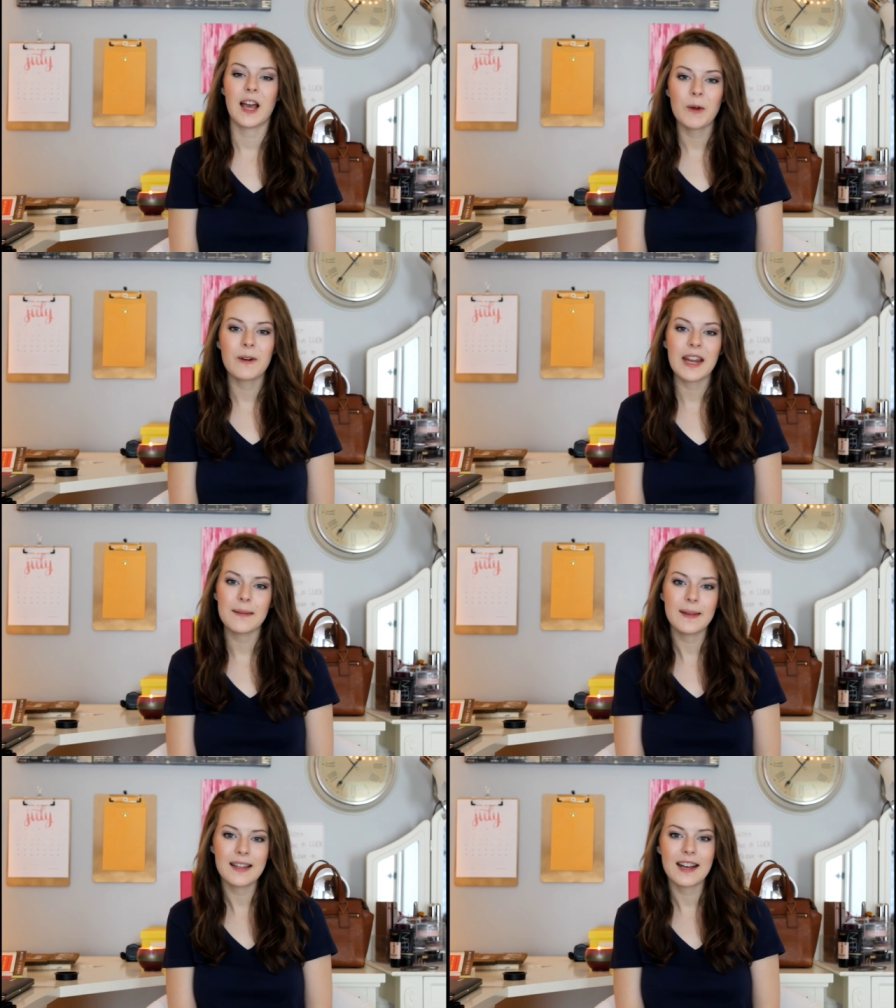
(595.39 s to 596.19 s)
Tell me what
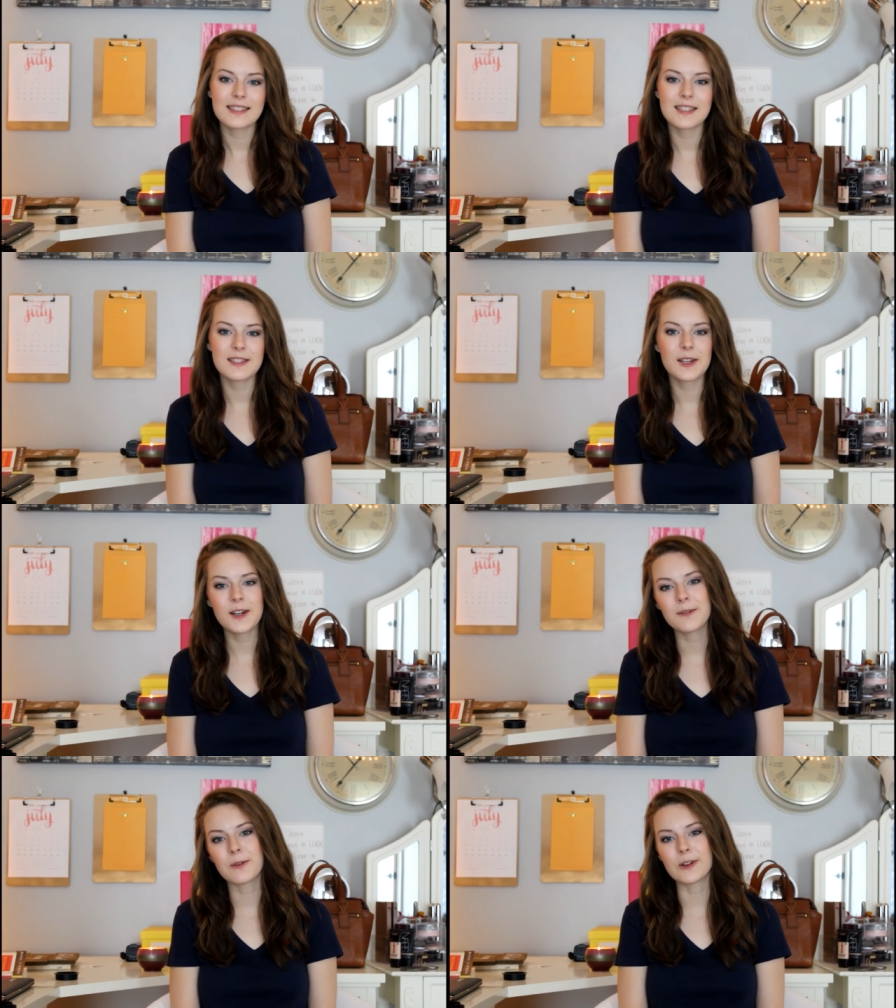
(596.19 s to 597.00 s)
AP classes
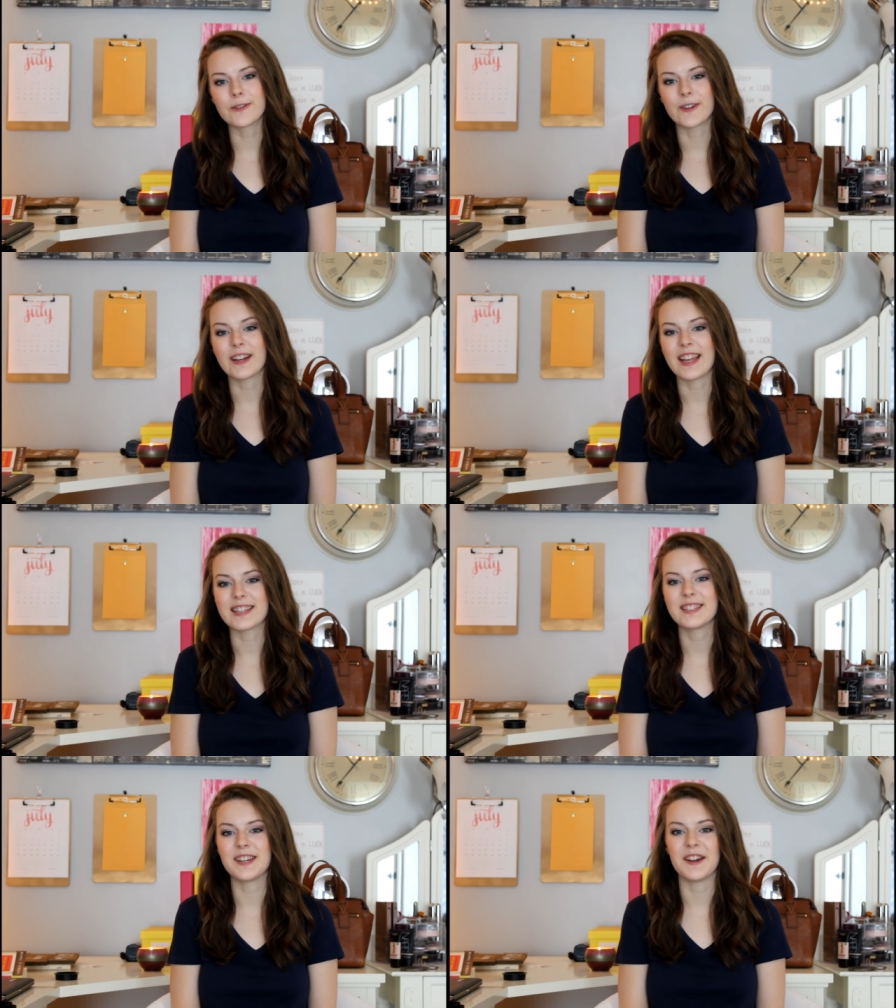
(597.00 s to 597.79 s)
you're enrolled for
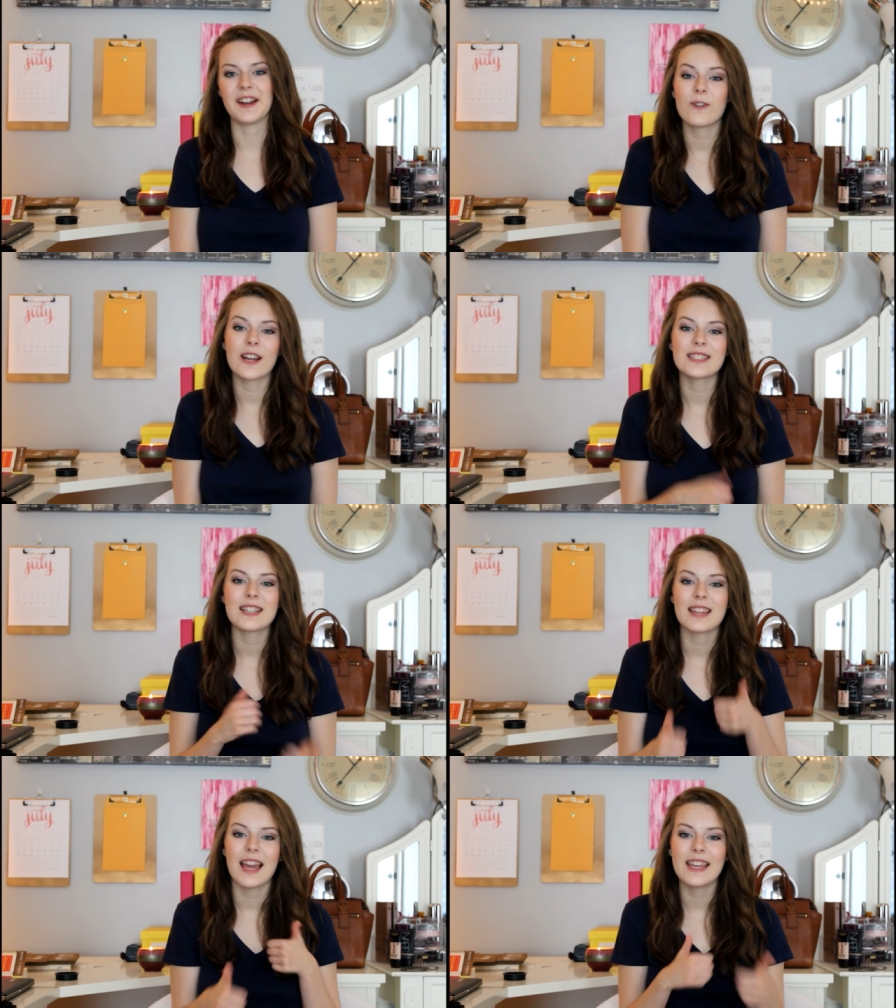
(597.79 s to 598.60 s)
next year. Don't forget
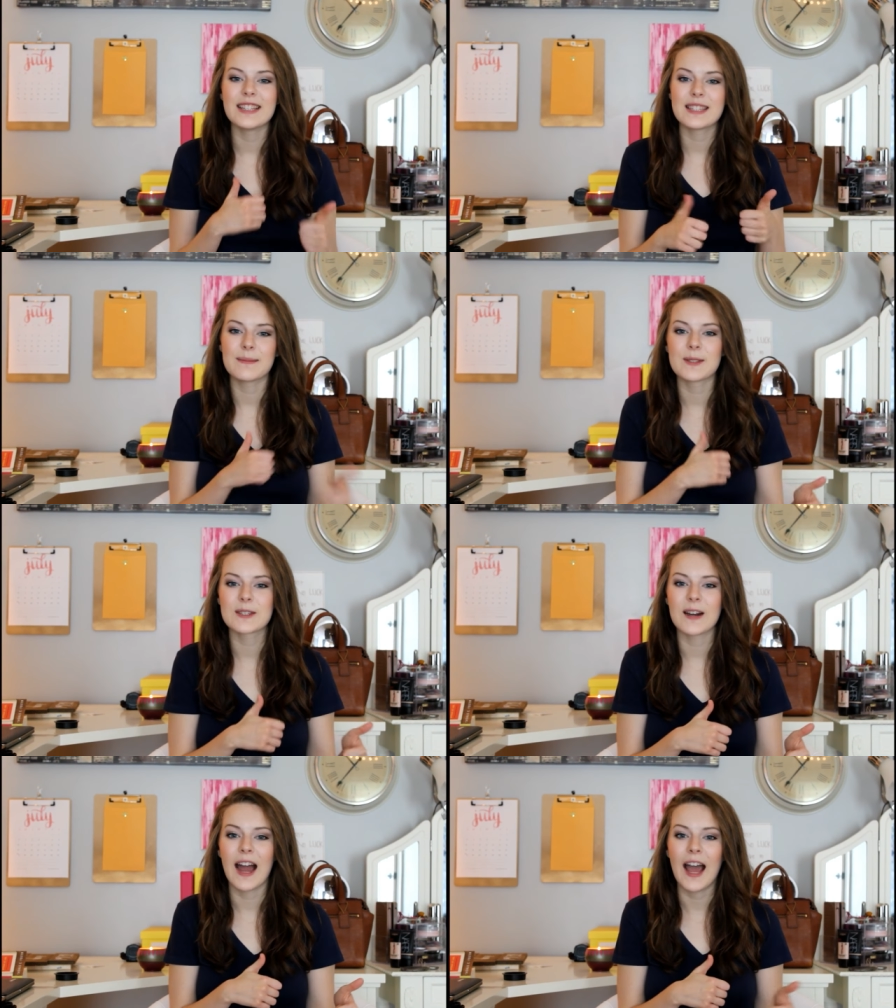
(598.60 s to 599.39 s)
to like and
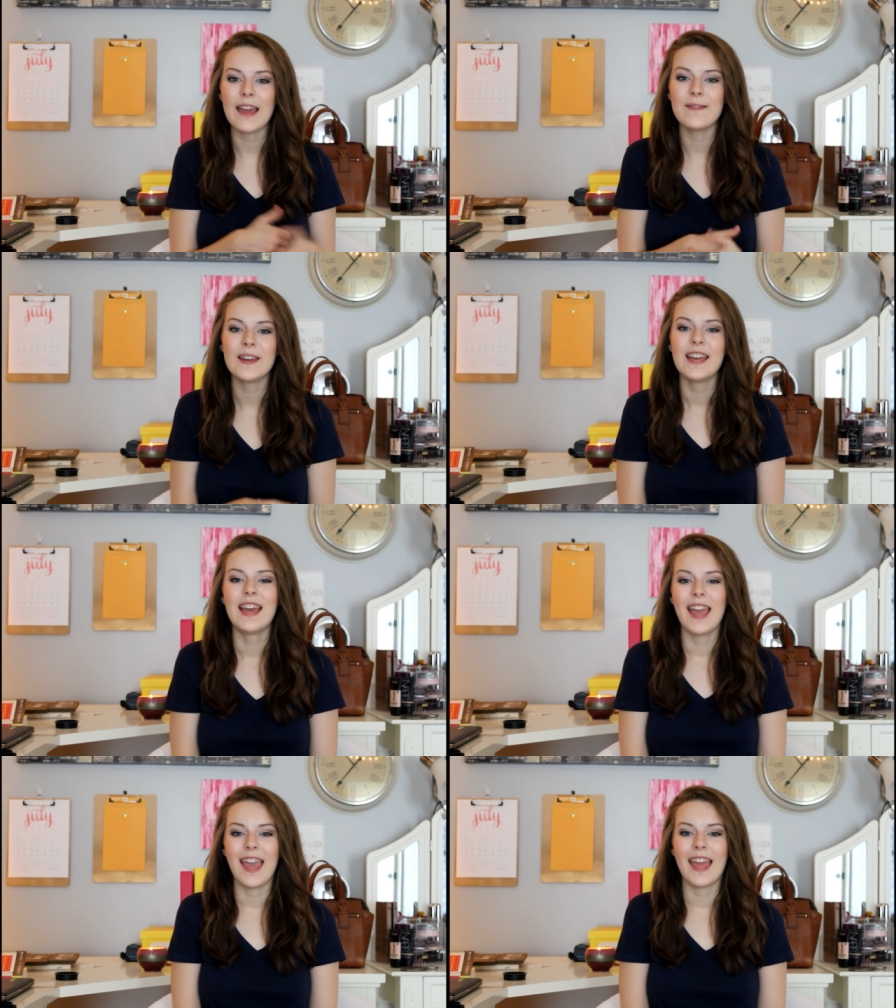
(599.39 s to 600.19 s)
subscribe
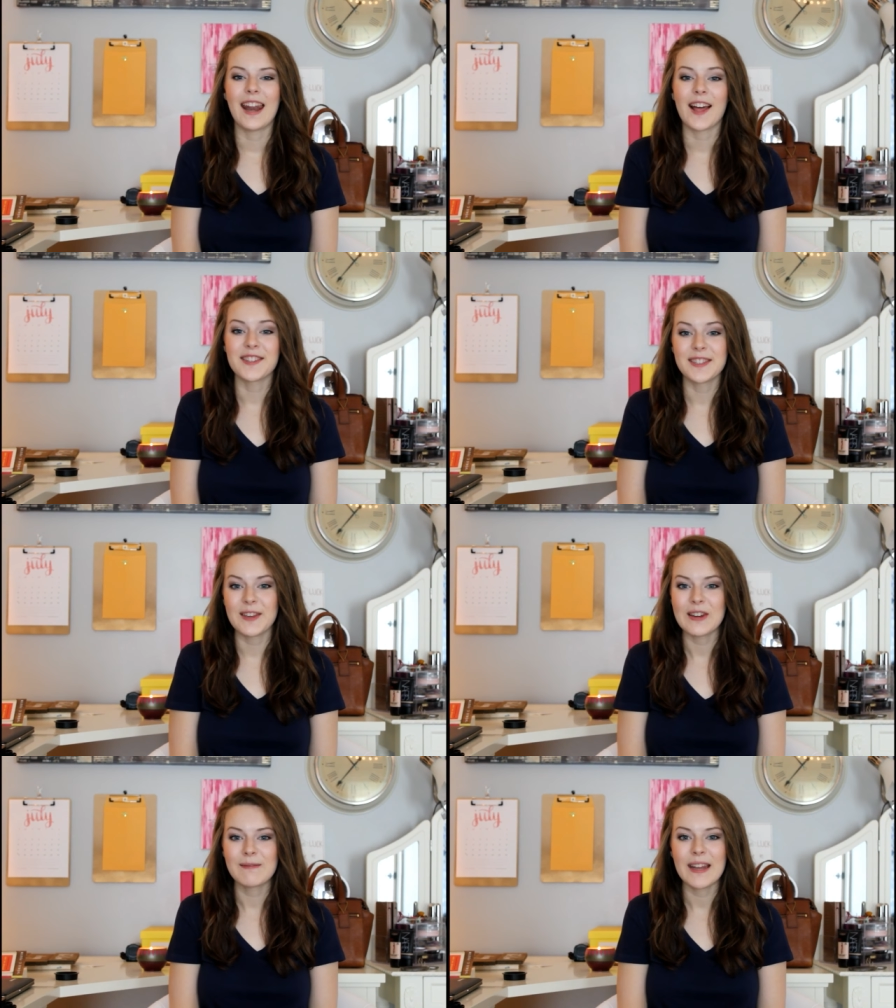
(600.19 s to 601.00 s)
and I'll
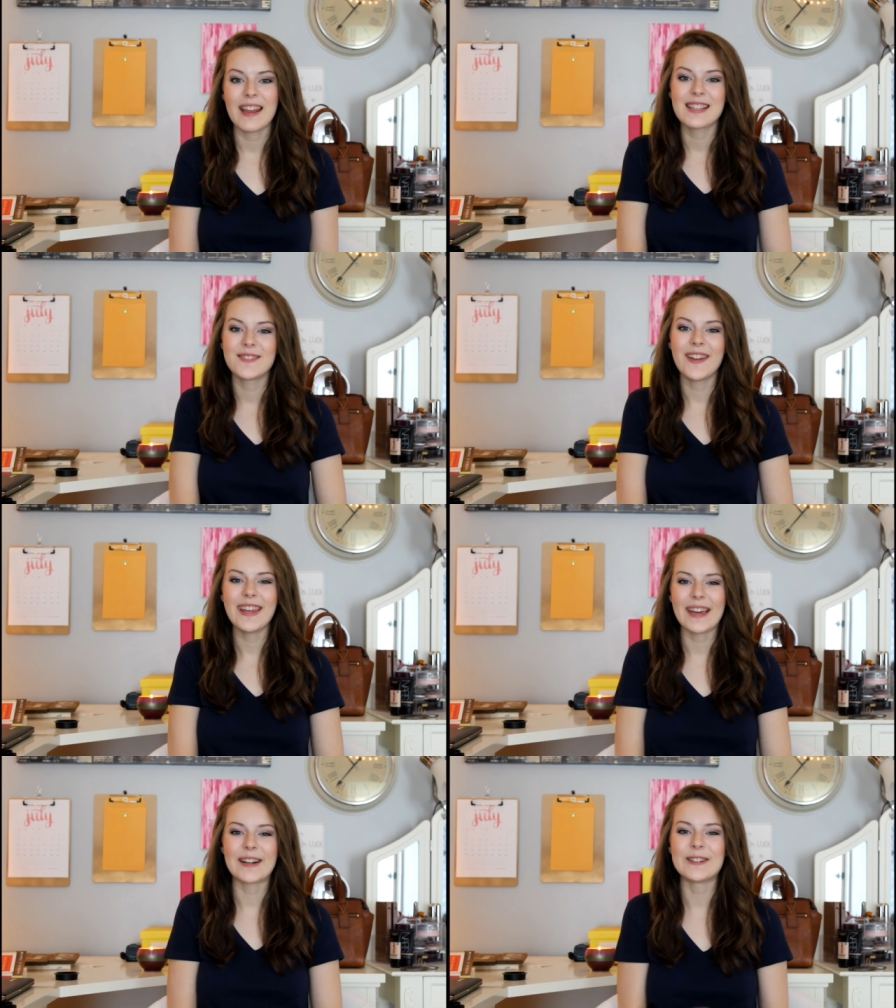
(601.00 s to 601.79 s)
see you in my next
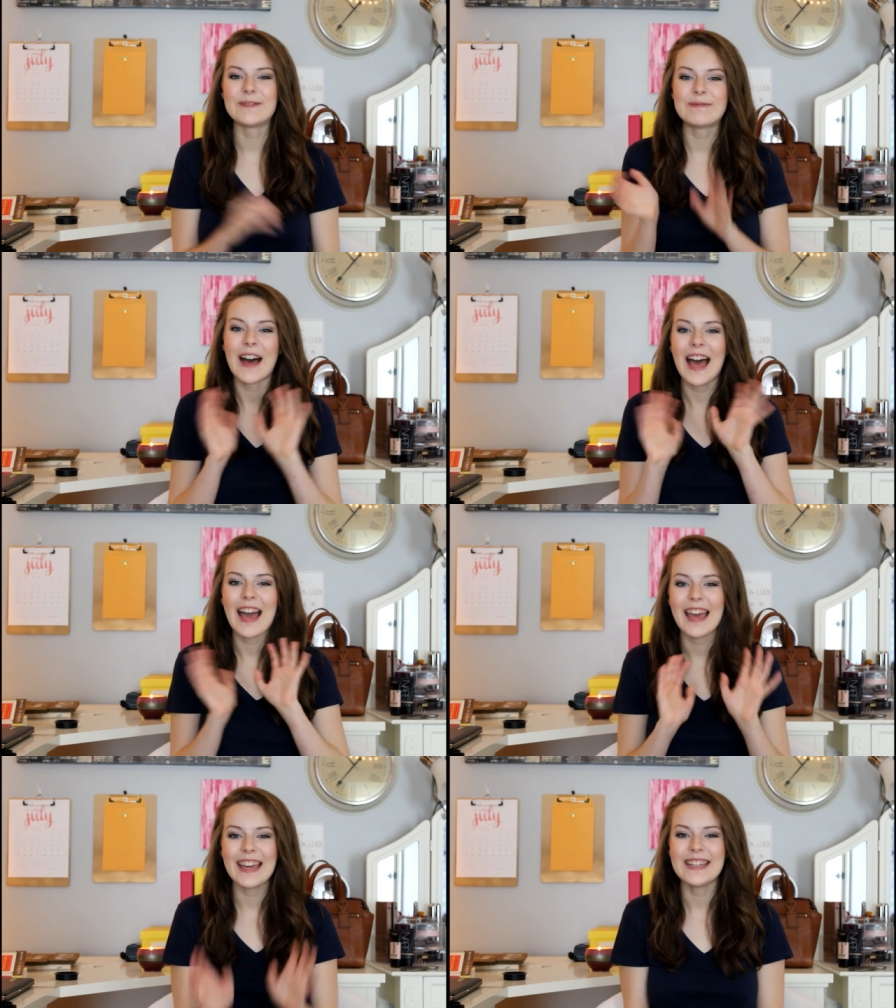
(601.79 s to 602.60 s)
video.
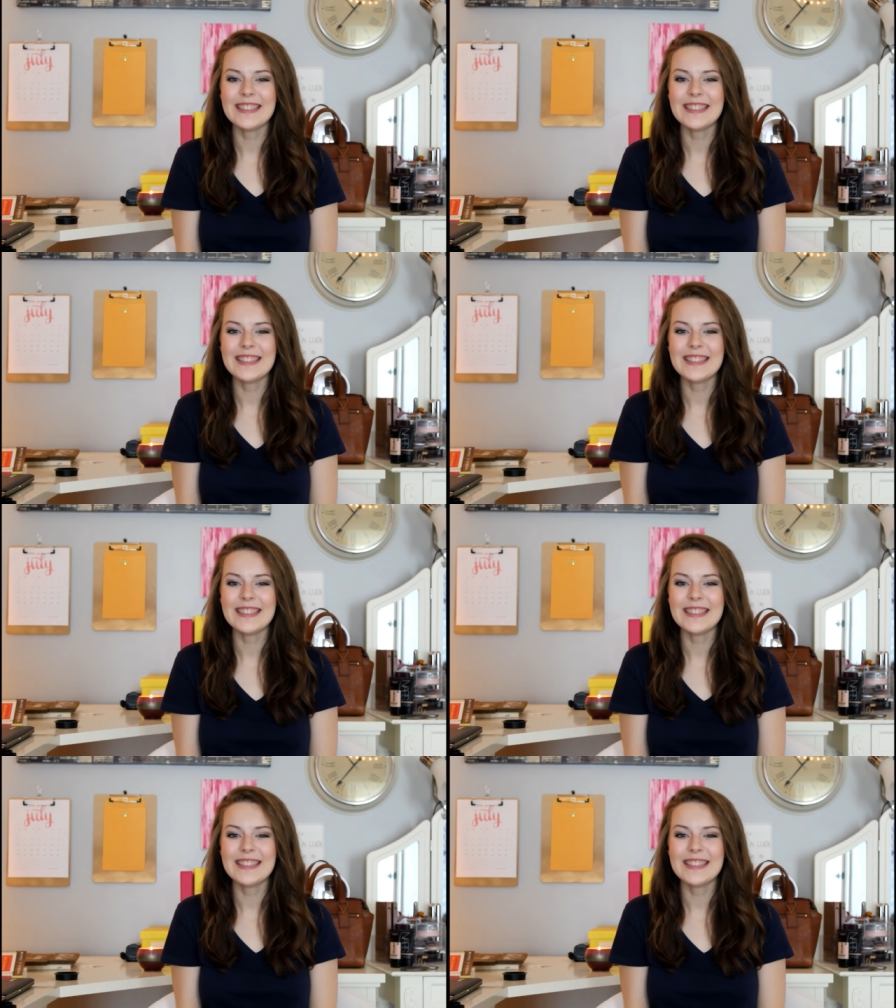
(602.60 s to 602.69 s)
Bye!